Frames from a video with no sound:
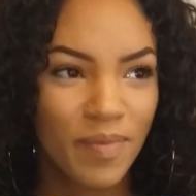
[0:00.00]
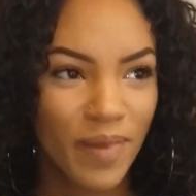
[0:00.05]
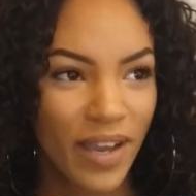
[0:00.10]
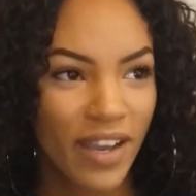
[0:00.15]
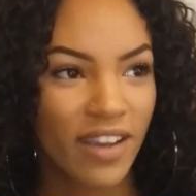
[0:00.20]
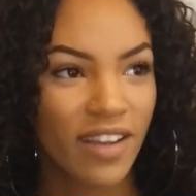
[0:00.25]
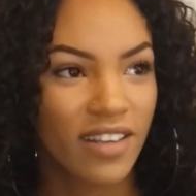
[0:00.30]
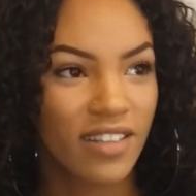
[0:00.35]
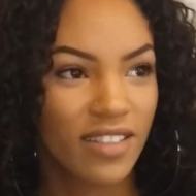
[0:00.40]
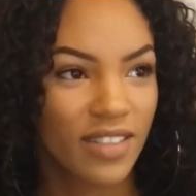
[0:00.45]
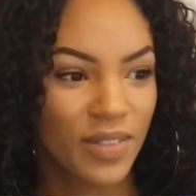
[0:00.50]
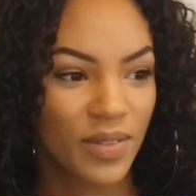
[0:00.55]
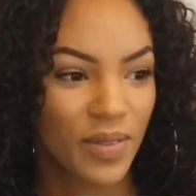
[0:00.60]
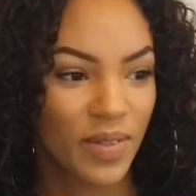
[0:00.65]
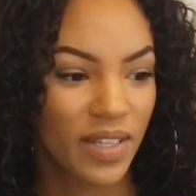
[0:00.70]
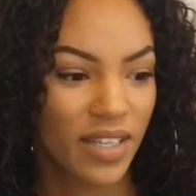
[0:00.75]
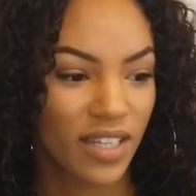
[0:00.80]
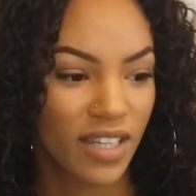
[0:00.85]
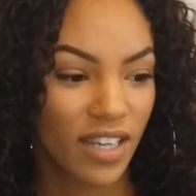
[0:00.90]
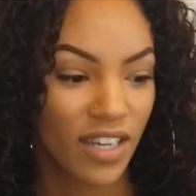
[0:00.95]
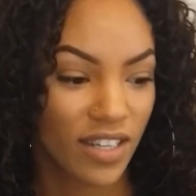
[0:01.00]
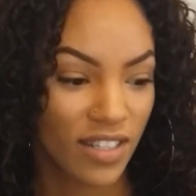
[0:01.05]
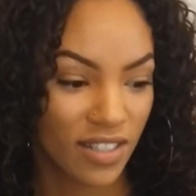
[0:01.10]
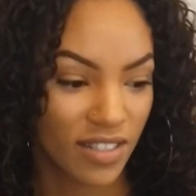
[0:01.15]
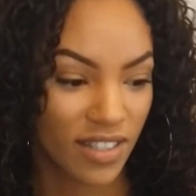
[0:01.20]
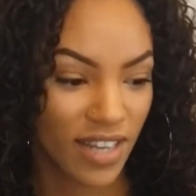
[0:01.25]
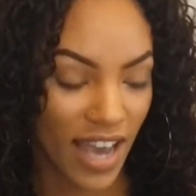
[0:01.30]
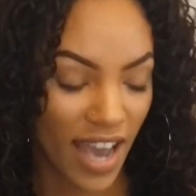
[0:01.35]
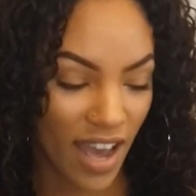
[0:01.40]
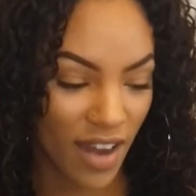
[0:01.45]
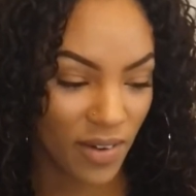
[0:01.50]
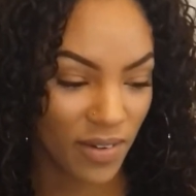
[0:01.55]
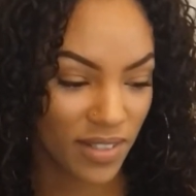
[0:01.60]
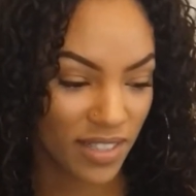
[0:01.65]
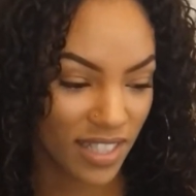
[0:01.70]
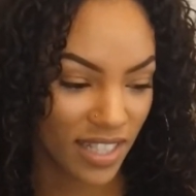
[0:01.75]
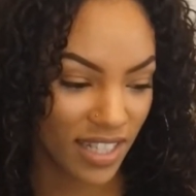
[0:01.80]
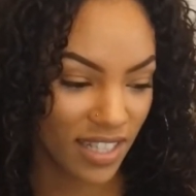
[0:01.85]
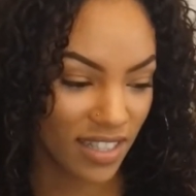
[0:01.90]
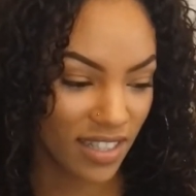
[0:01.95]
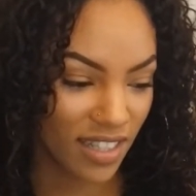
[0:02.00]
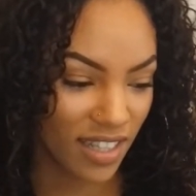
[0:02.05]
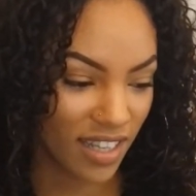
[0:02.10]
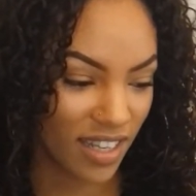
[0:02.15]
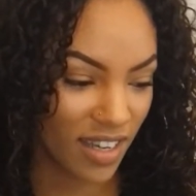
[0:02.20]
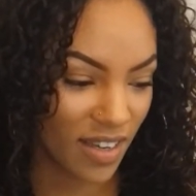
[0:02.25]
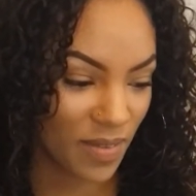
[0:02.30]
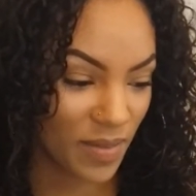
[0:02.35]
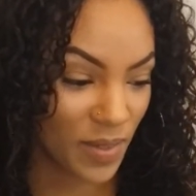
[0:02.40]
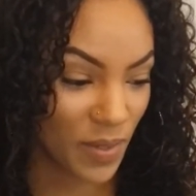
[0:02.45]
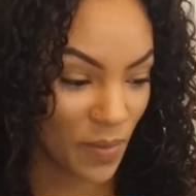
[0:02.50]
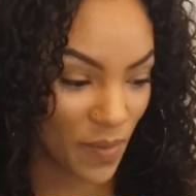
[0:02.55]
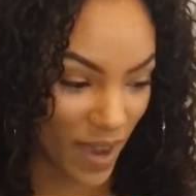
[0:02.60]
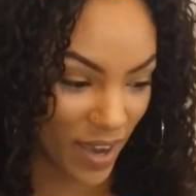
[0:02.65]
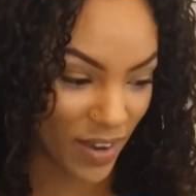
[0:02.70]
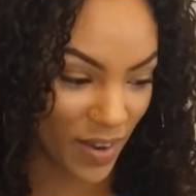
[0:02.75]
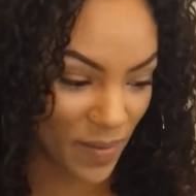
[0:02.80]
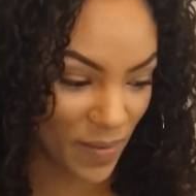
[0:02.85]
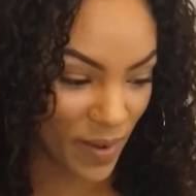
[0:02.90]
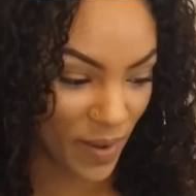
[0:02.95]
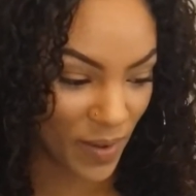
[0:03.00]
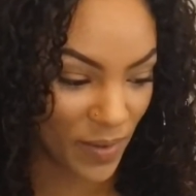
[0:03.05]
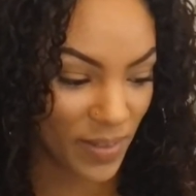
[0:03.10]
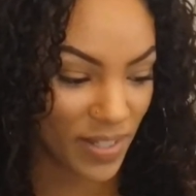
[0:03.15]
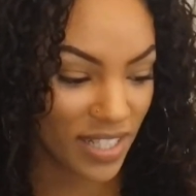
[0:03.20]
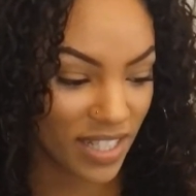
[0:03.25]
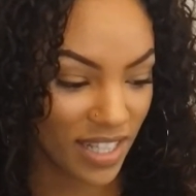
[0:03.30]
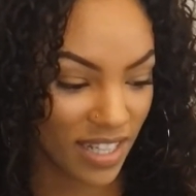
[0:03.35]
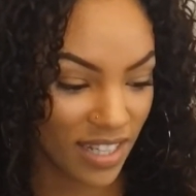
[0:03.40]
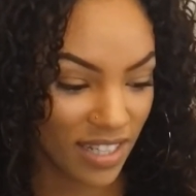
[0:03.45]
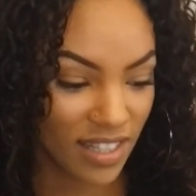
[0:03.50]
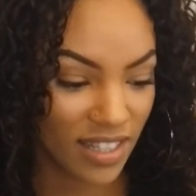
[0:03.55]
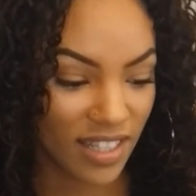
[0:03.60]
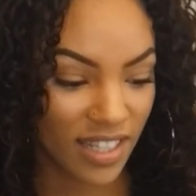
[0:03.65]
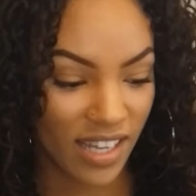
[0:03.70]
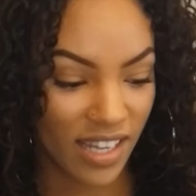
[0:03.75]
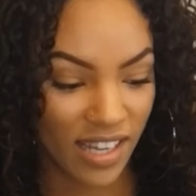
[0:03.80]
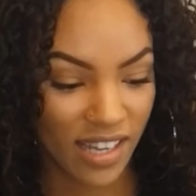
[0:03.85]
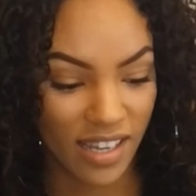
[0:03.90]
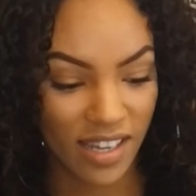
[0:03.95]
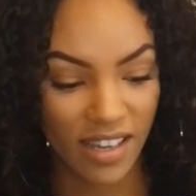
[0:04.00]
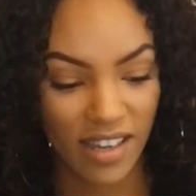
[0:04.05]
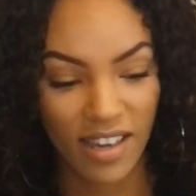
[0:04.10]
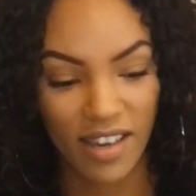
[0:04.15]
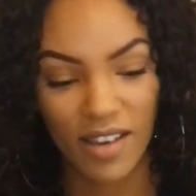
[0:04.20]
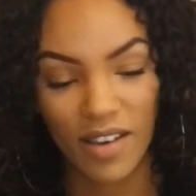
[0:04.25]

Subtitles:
her dad was in the, so my grandpa was in the